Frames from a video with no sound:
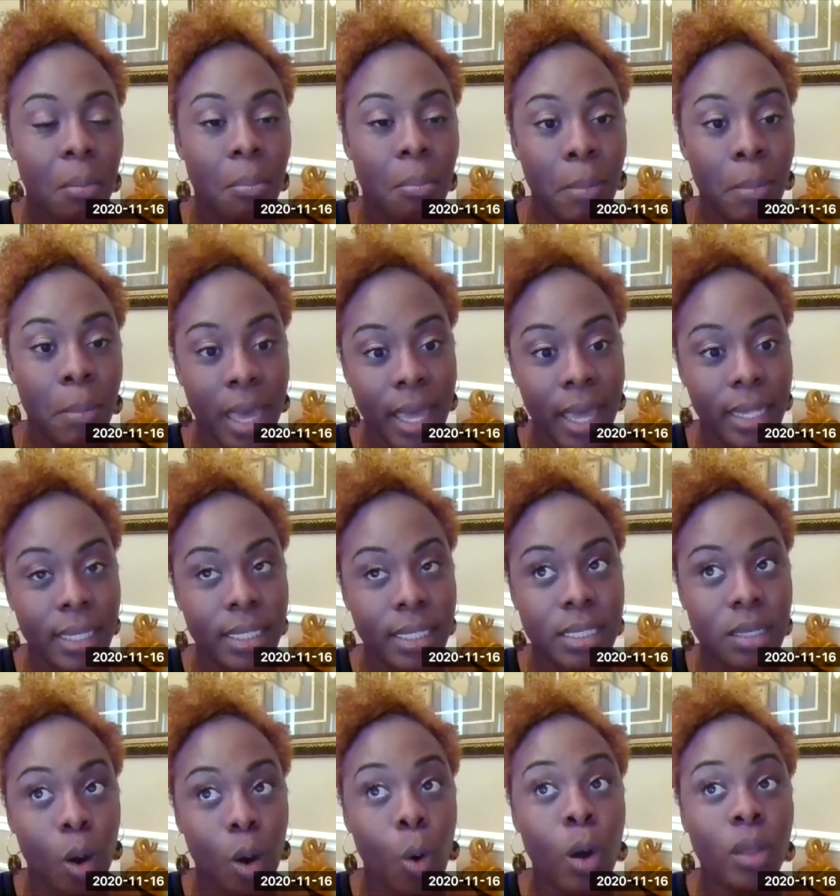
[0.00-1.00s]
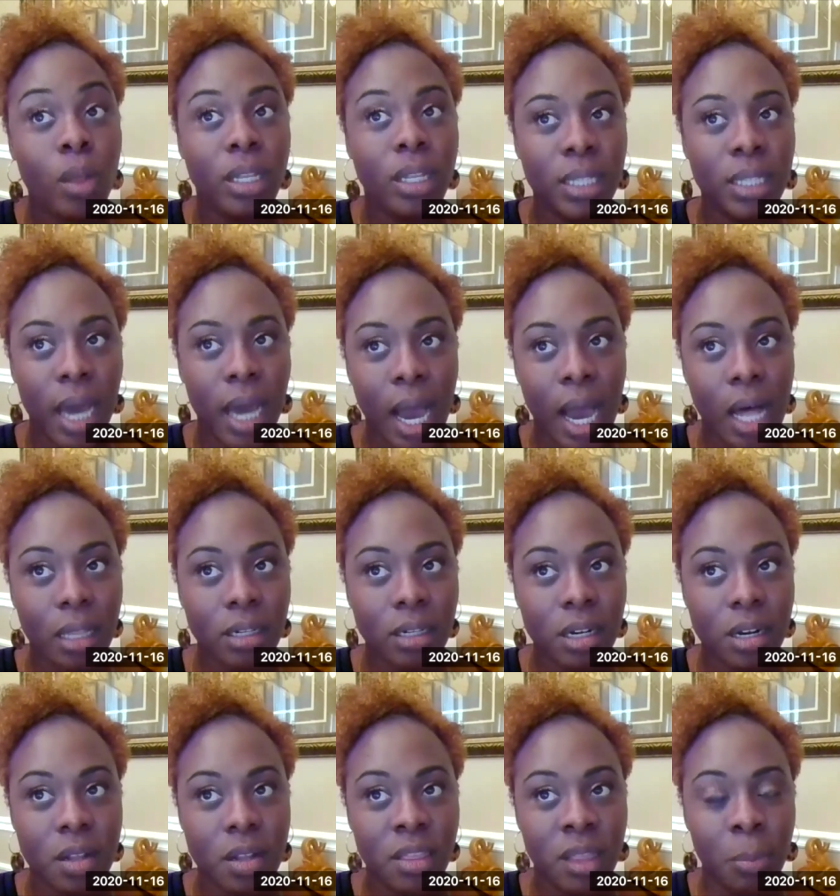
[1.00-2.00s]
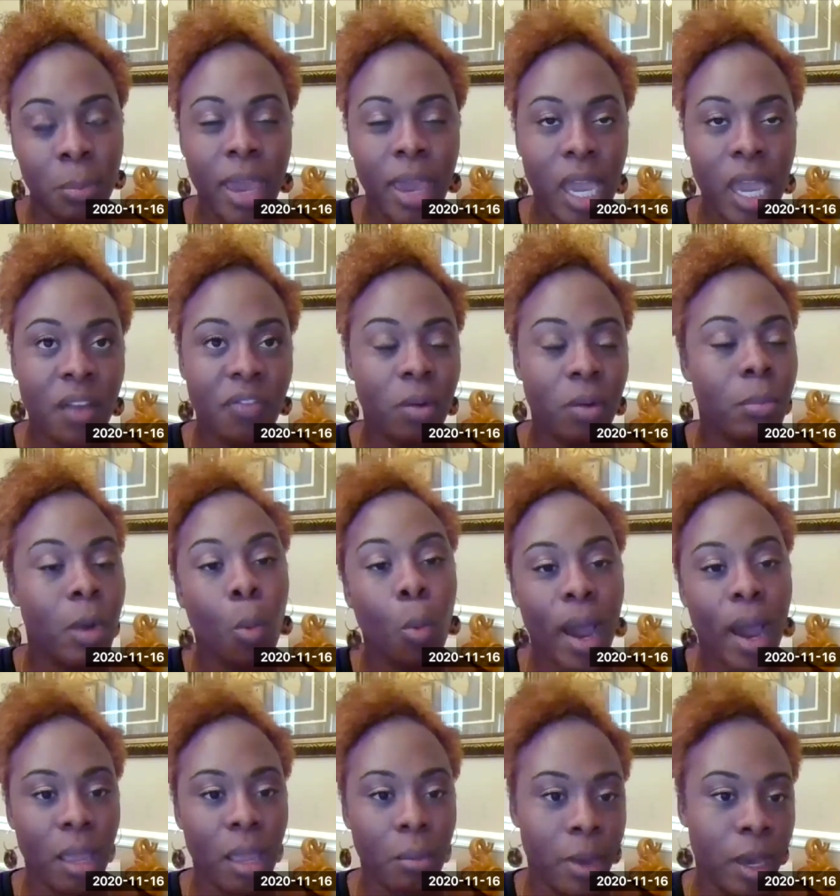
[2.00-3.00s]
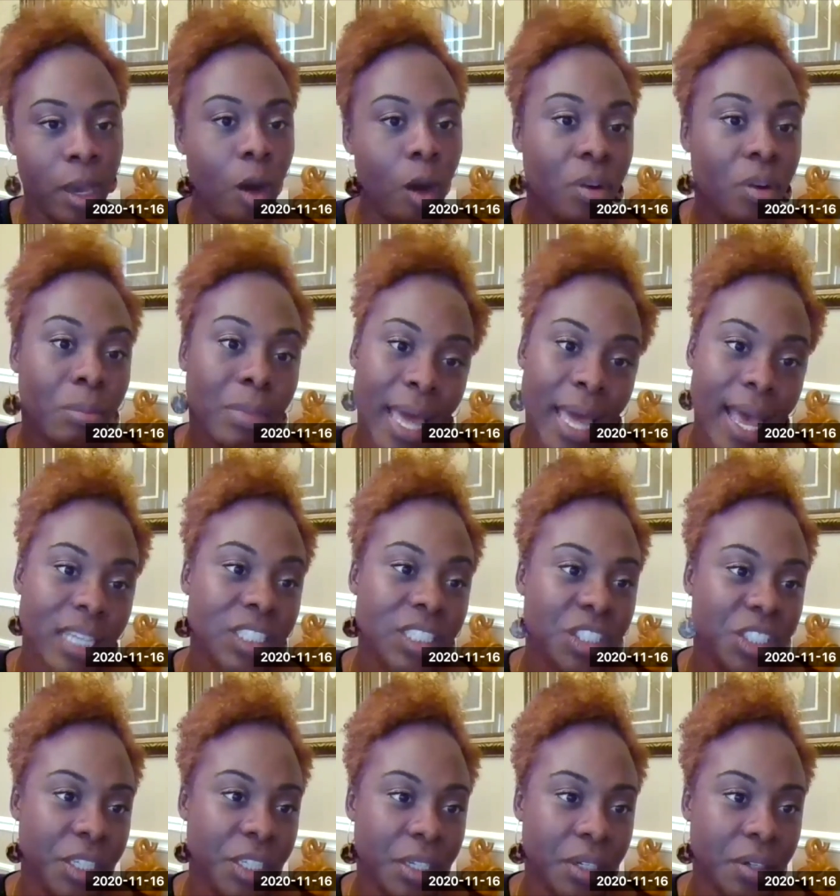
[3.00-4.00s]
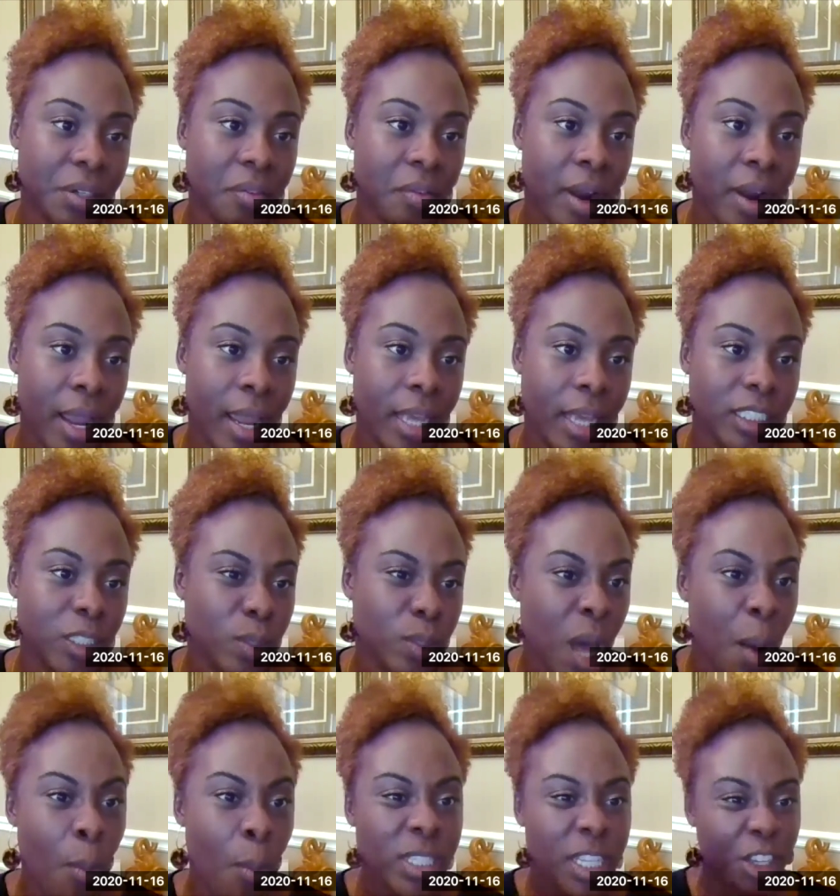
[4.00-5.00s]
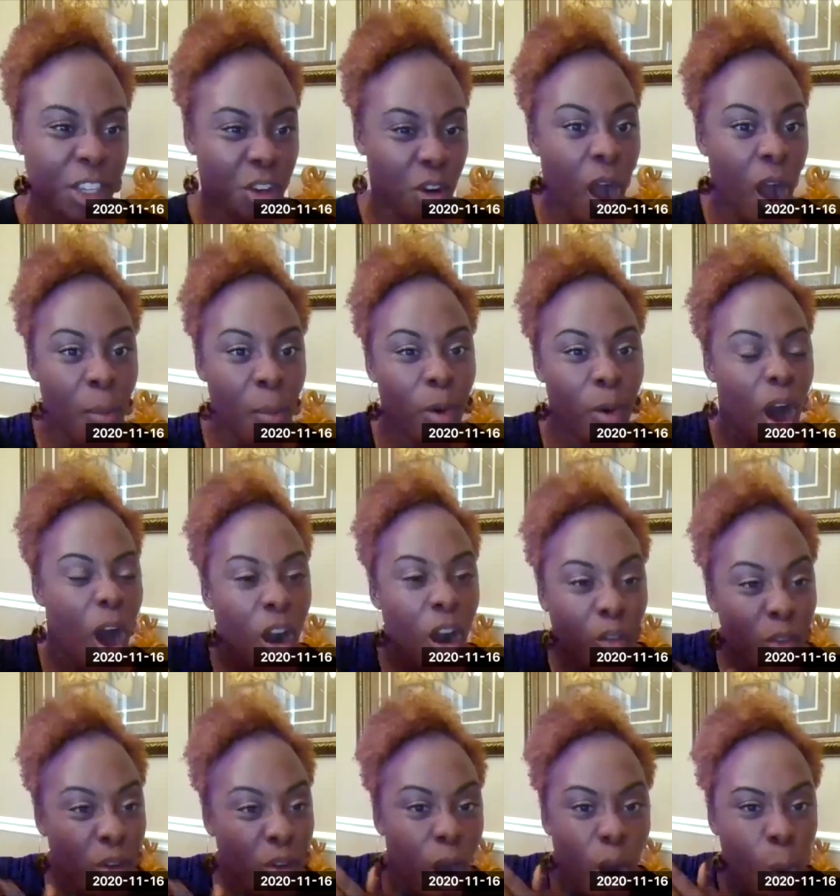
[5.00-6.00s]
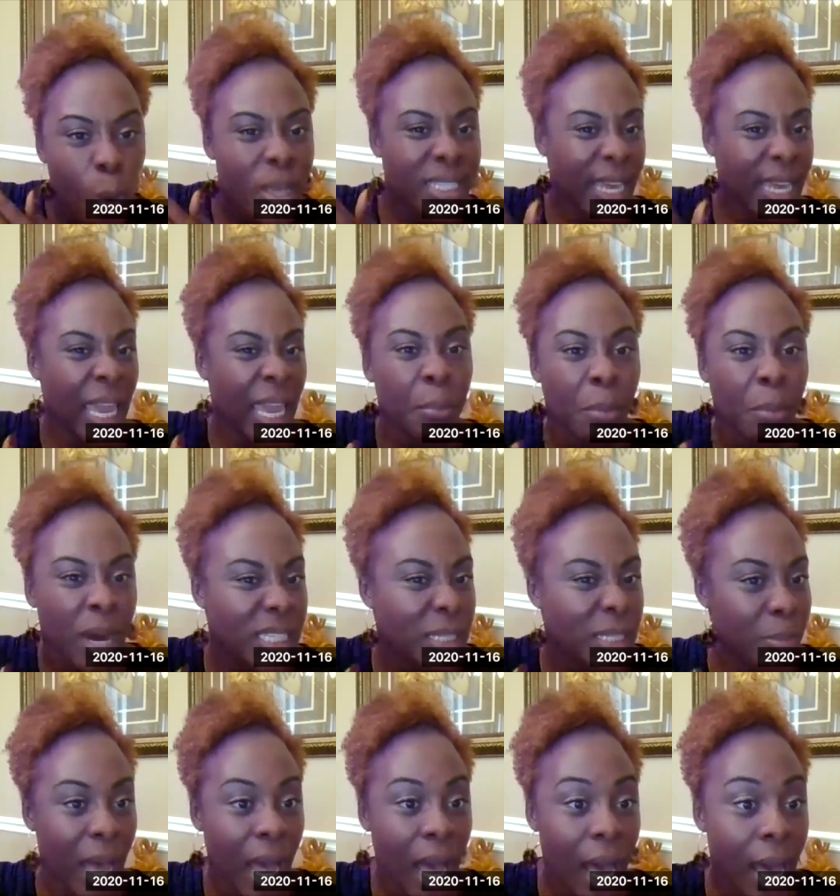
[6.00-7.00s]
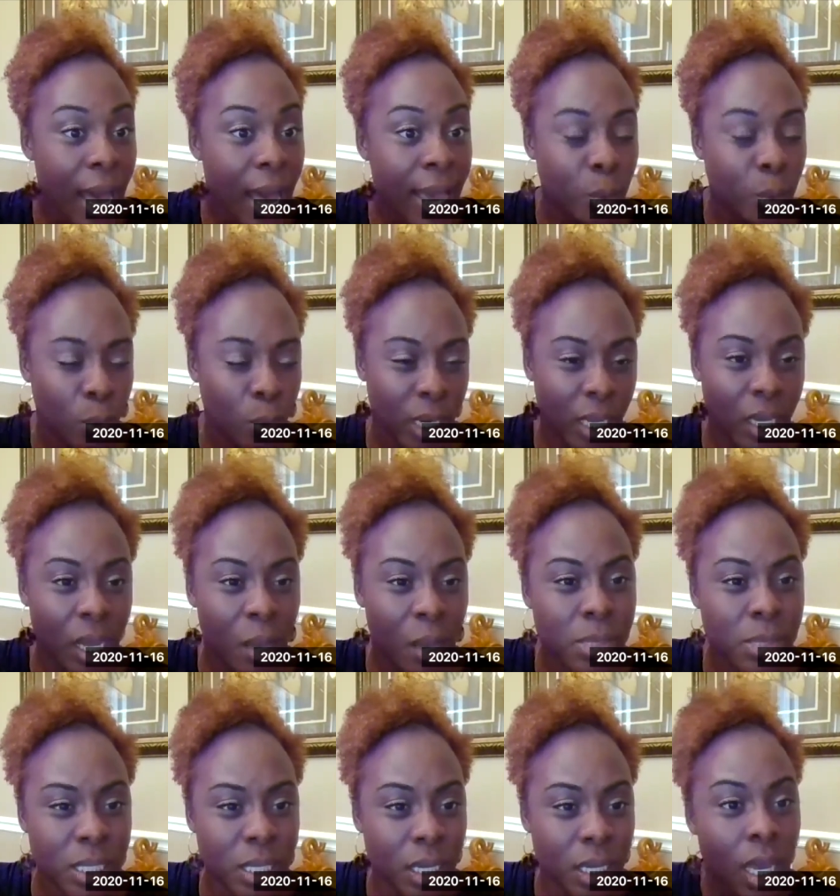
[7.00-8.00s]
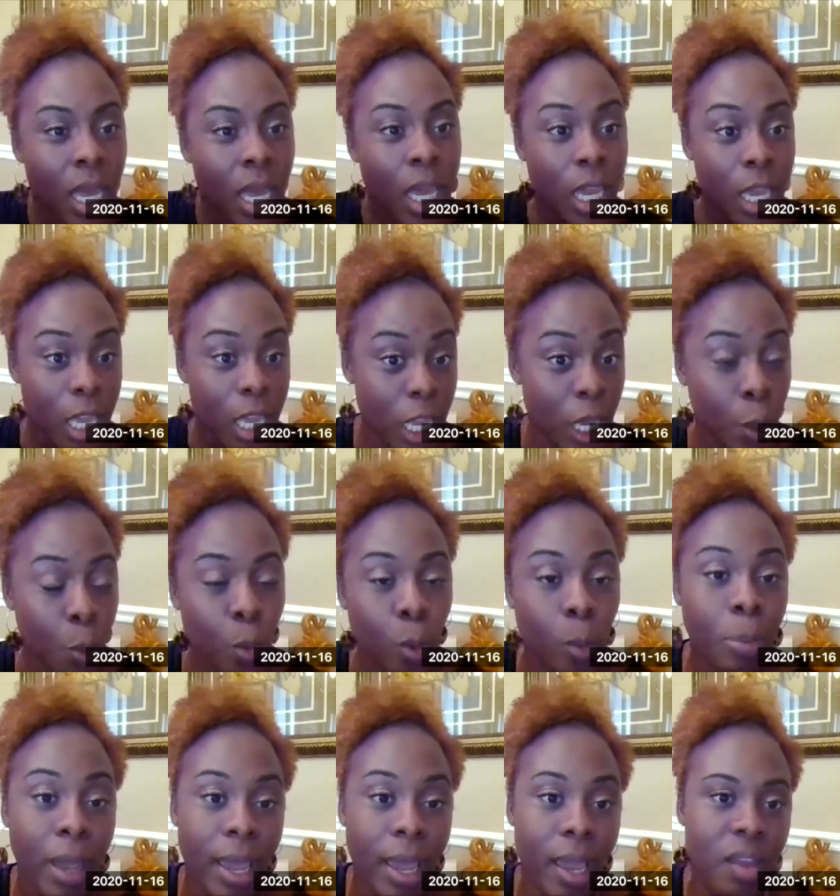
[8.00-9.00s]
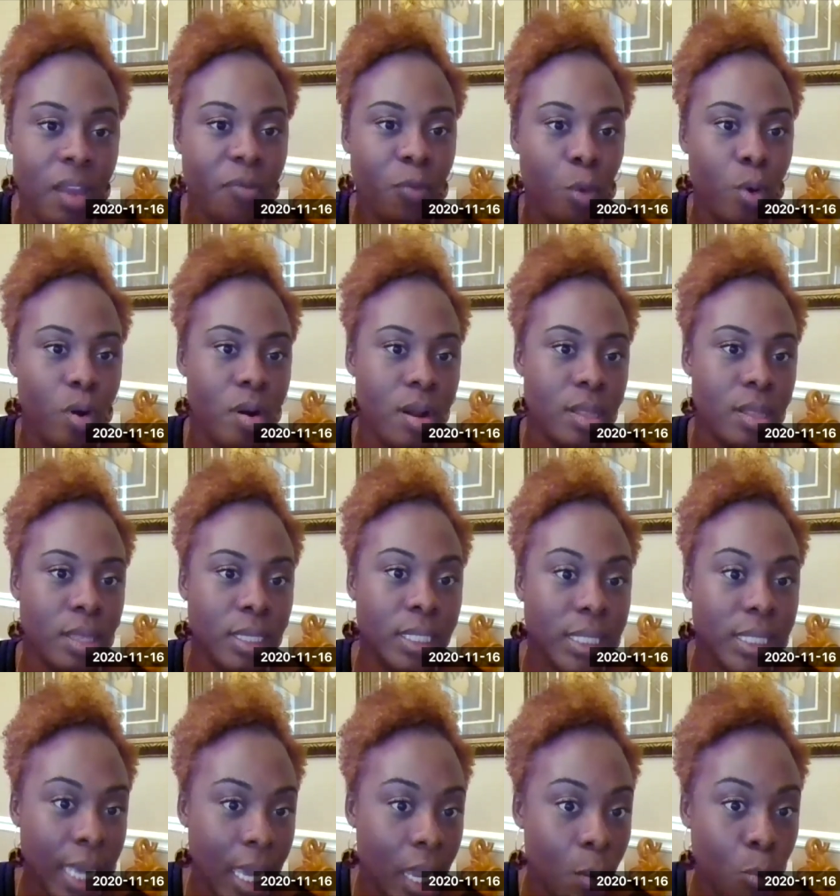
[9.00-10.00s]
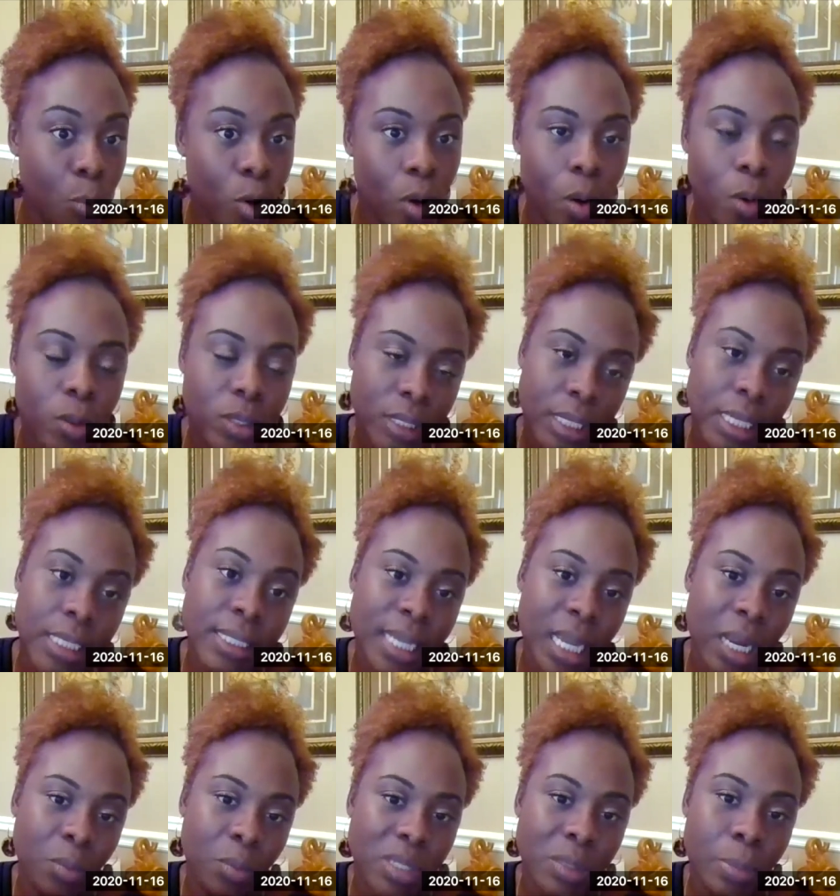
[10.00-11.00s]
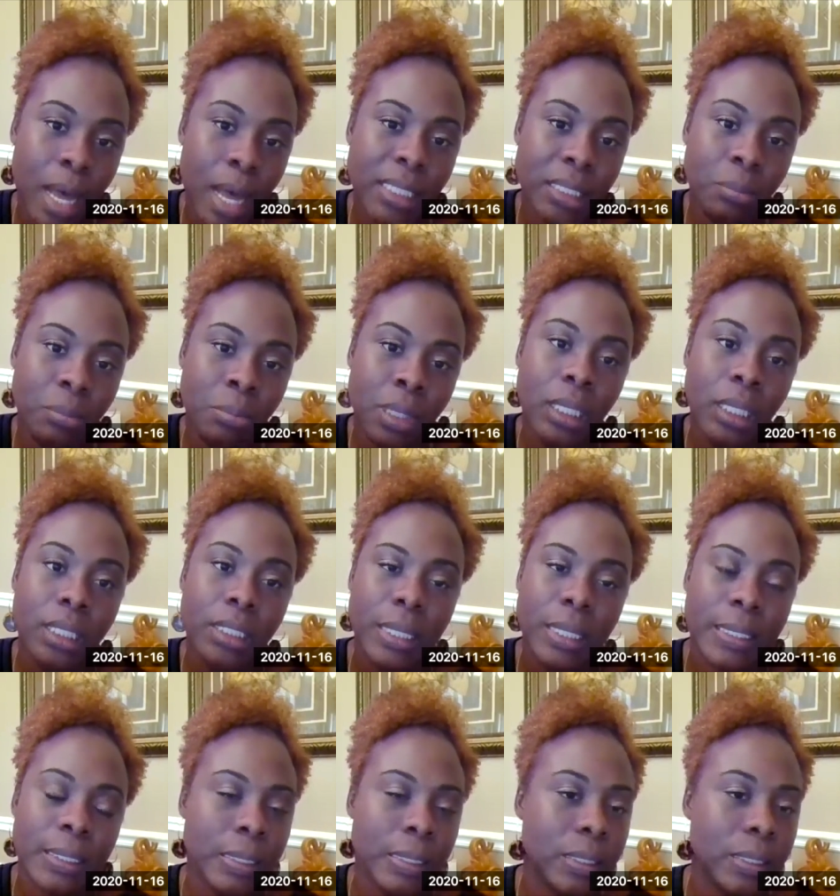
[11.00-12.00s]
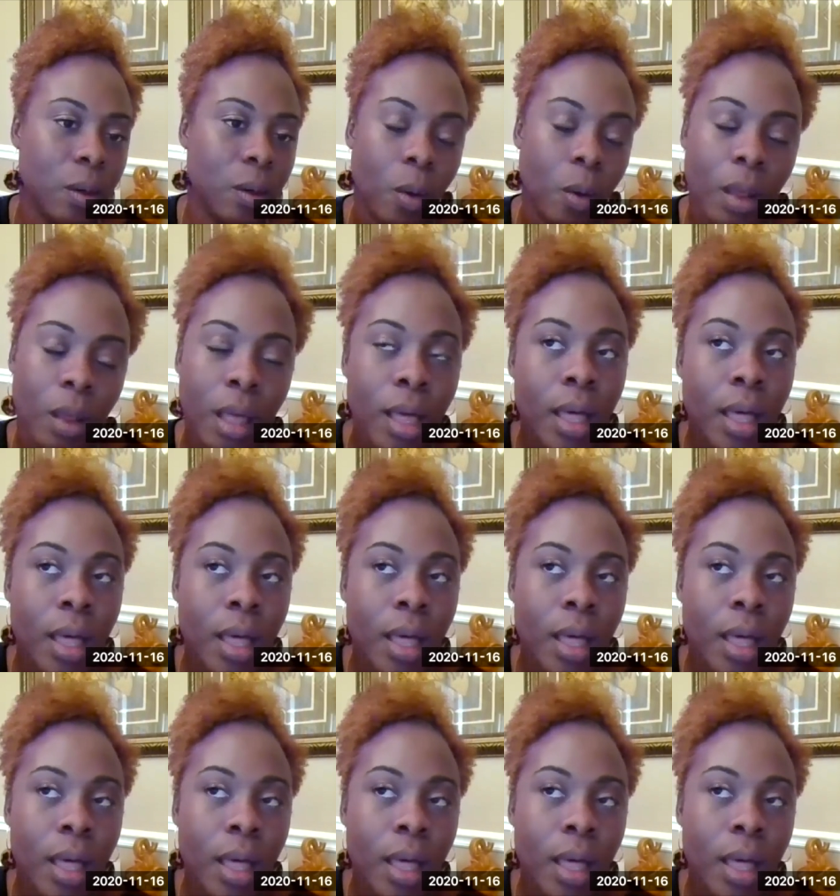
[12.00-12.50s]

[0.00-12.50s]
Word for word: met on the dollar the pay from a white male from last year, right? So it's almost like you're almost always eight months behind when it comes to equal pay for the same roles and the same responsibilities. And so,